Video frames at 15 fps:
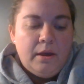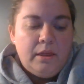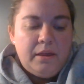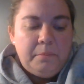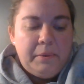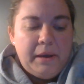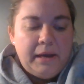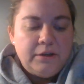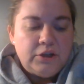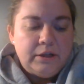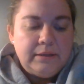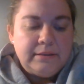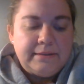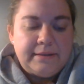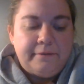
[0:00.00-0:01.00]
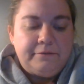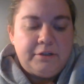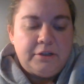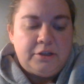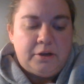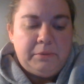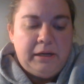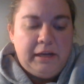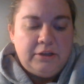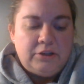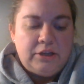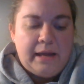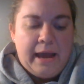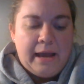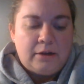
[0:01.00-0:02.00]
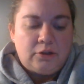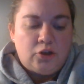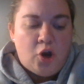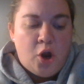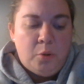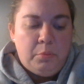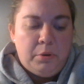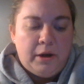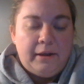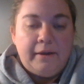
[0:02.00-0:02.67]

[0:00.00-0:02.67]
The Patient Self-Determination Act, or OBRA,